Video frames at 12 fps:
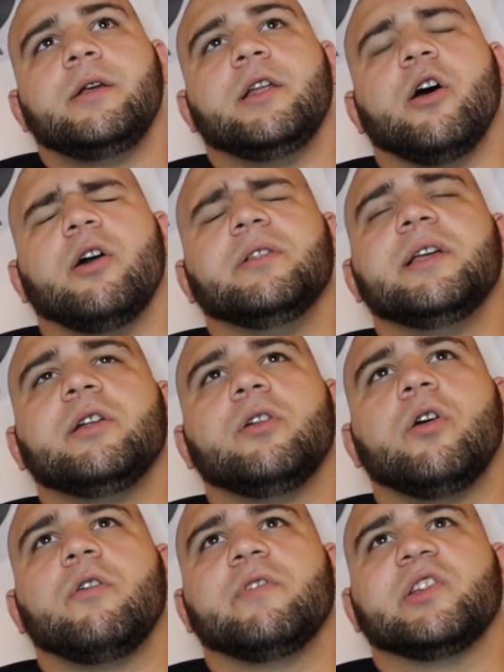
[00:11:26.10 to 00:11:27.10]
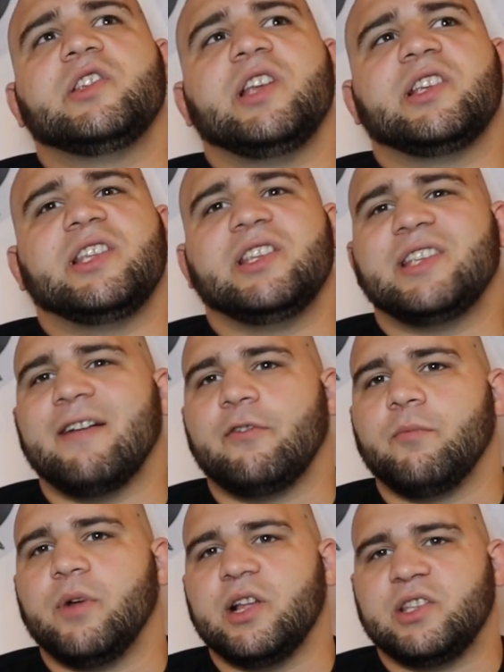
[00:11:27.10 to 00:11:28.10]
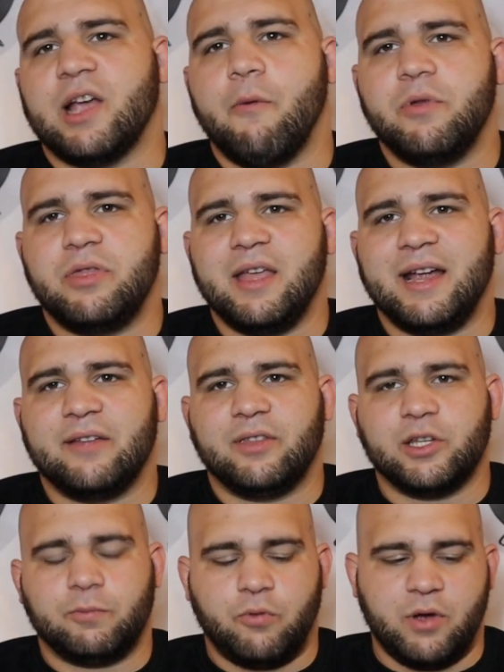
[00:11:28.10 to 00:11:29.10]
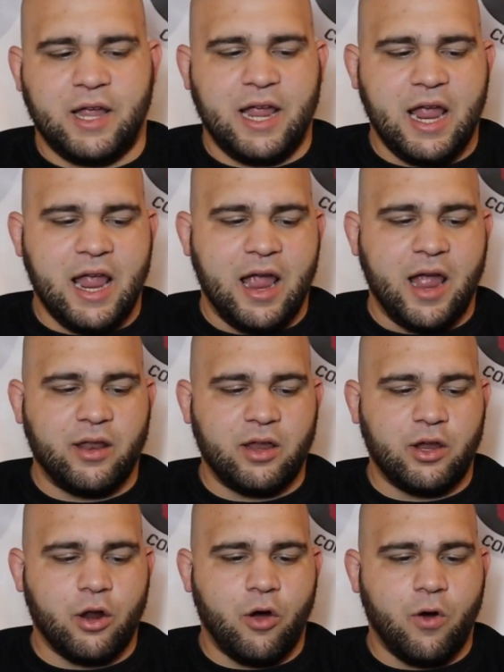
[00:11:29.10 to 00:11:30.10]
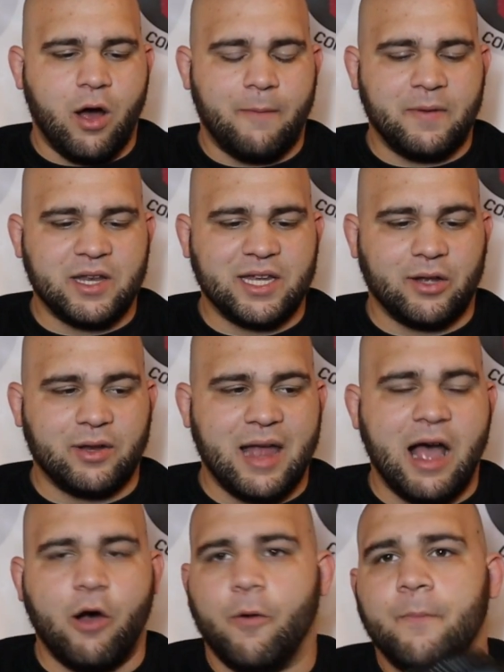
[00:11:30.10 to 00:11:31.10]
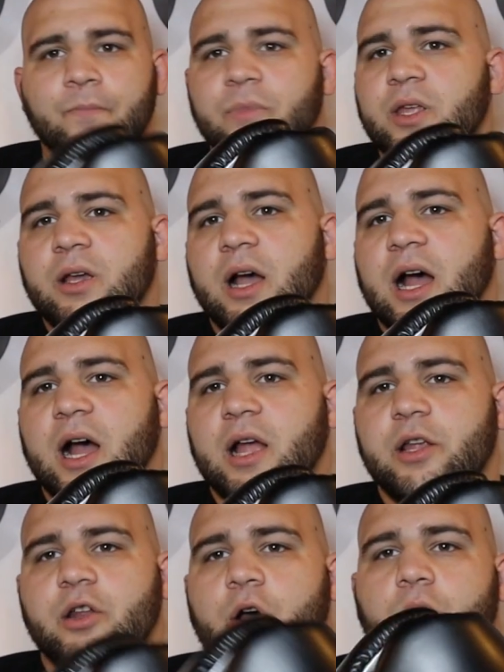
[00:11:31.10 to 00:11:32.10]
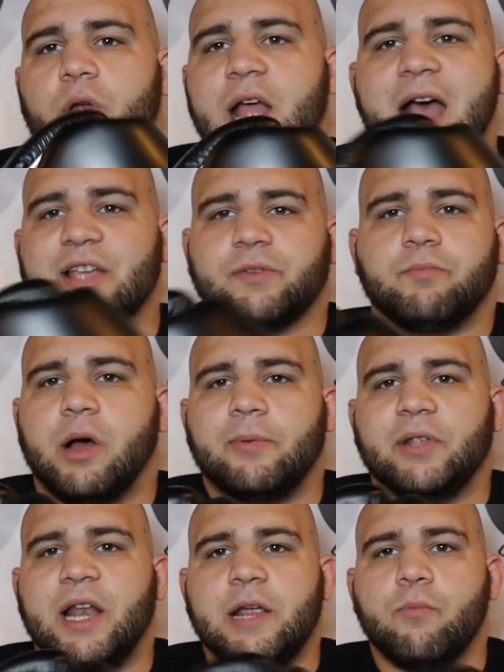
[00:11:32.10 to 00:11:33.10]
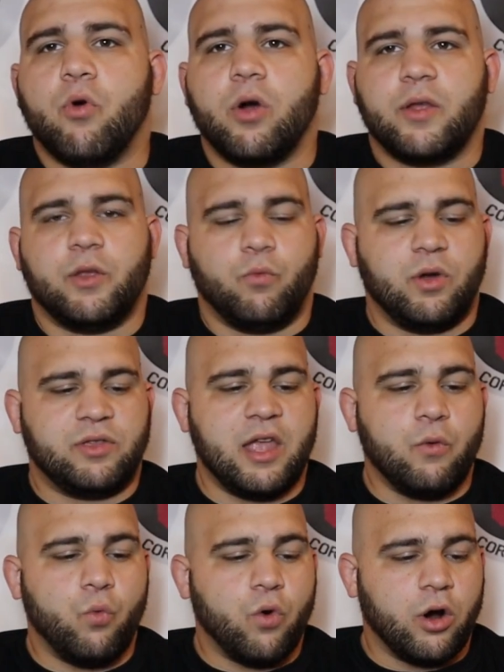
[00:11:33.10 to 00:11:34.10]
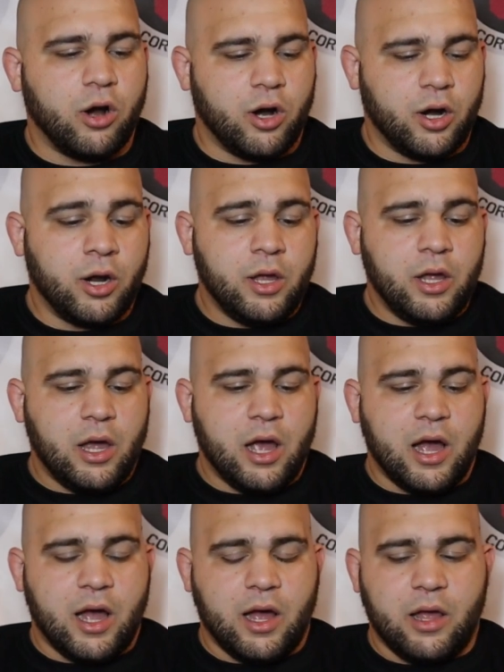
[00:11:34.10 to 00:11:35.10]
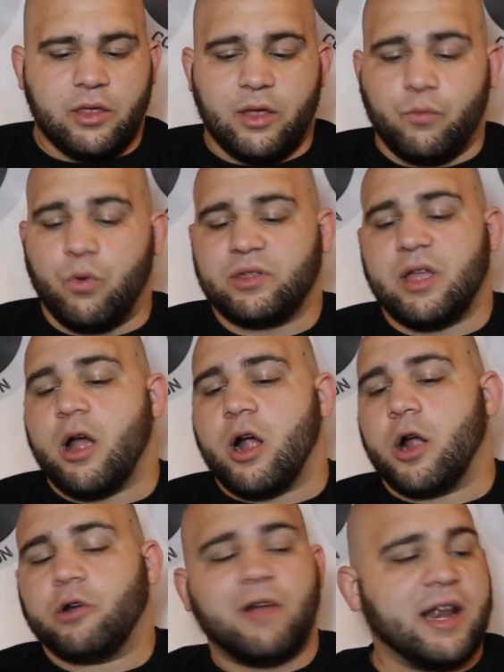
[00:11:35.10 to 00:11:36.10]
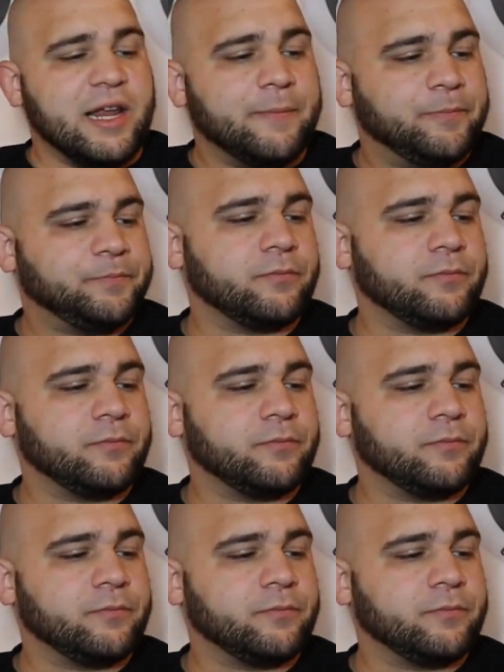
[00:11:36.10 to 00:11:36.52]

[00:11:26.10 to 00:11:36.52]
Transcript: you know, a little over six to seven months, I would think, at this point. And, you know, up until now, uh, you know, it hasn't bubbled any more than what they were, uh, than what they are already.